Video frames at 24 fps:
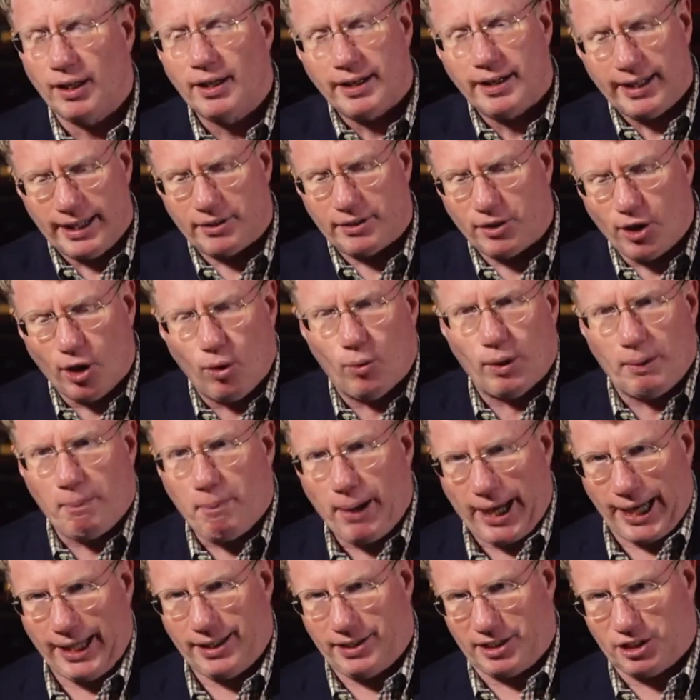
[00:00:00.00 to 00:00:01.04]
he'd go and
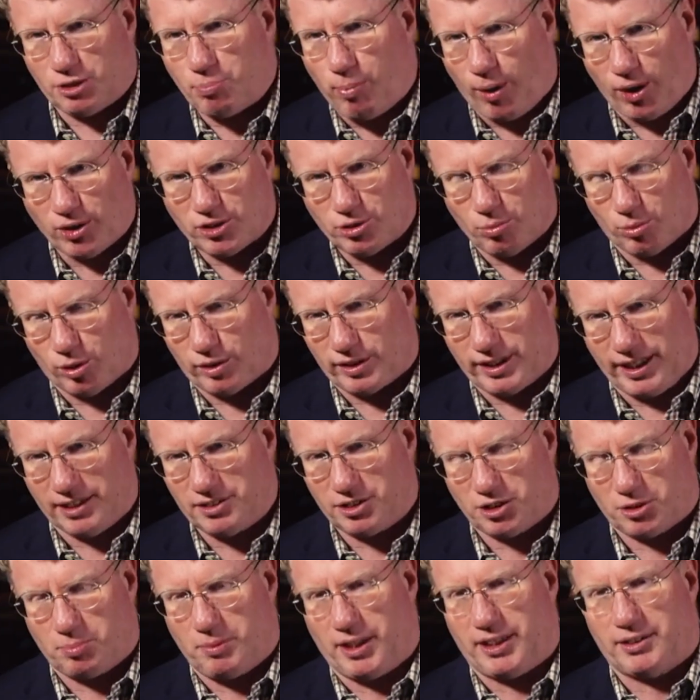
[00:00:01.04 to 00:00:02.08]
pay these Baltimore
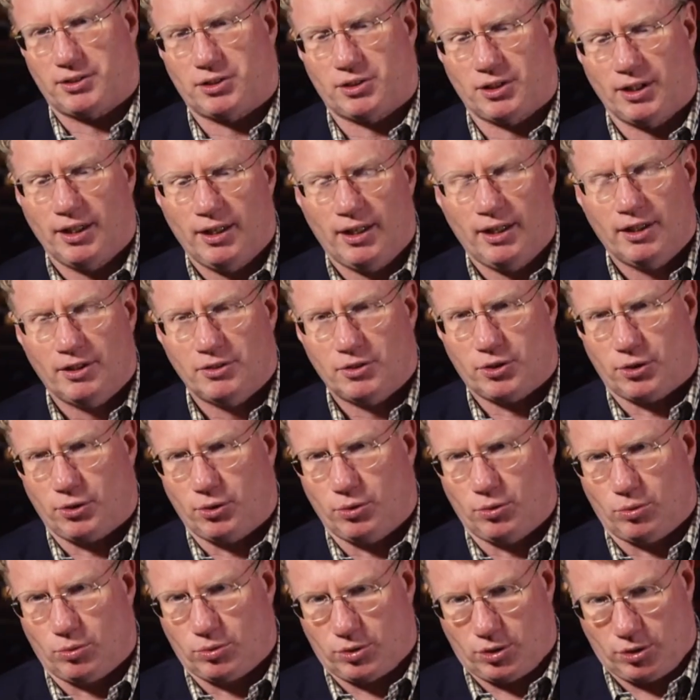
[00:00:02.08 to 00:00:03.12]
gunsmiths
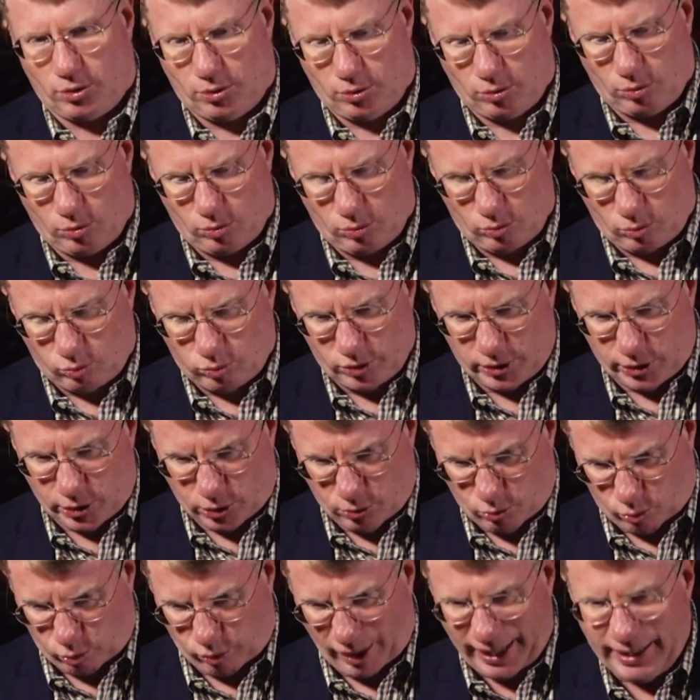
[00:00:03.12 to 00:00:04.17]
to
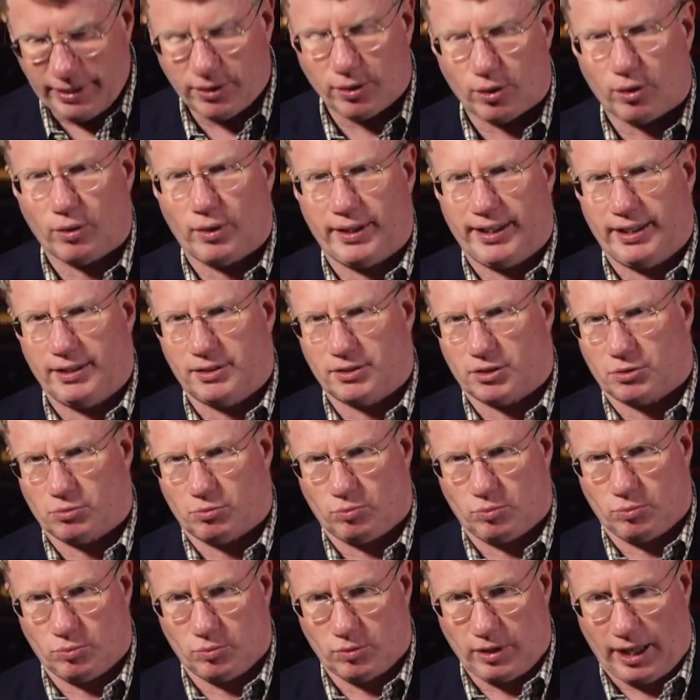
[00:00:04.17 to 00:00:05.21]
render his
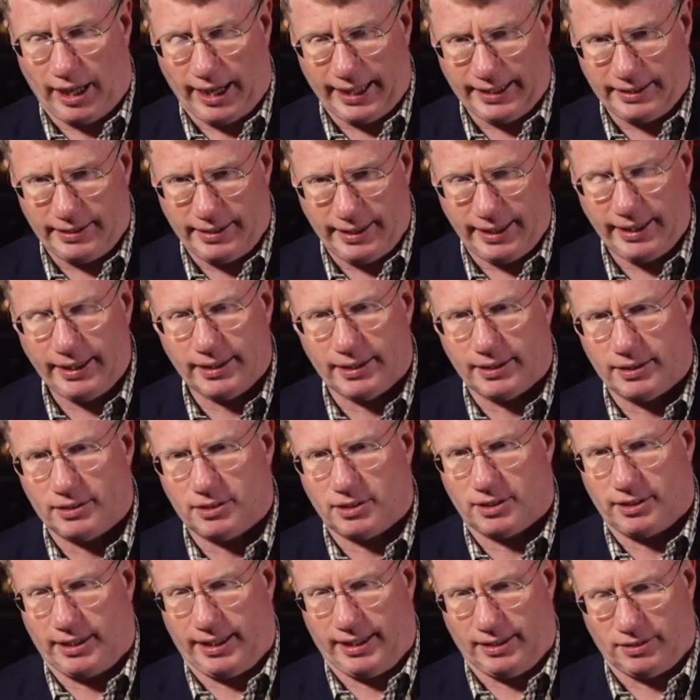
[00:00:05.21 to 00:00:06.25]
ideas
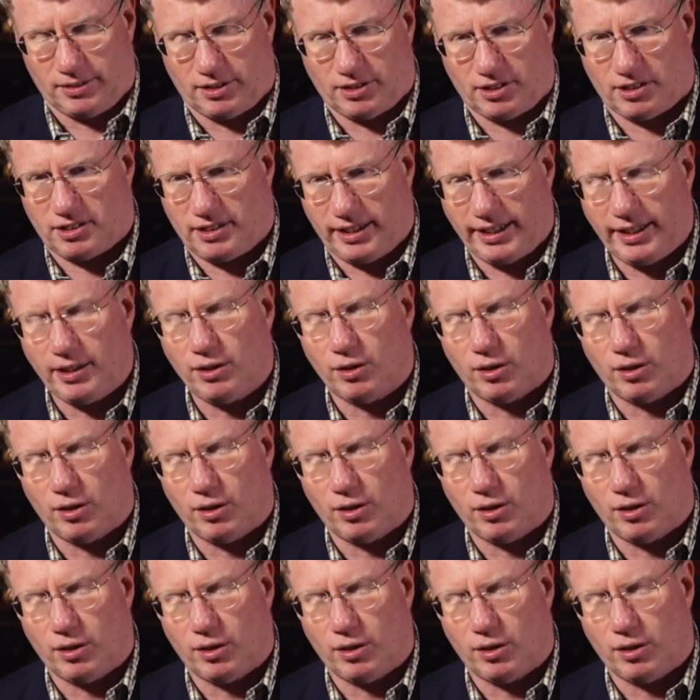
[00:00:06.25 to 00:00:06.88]
in steel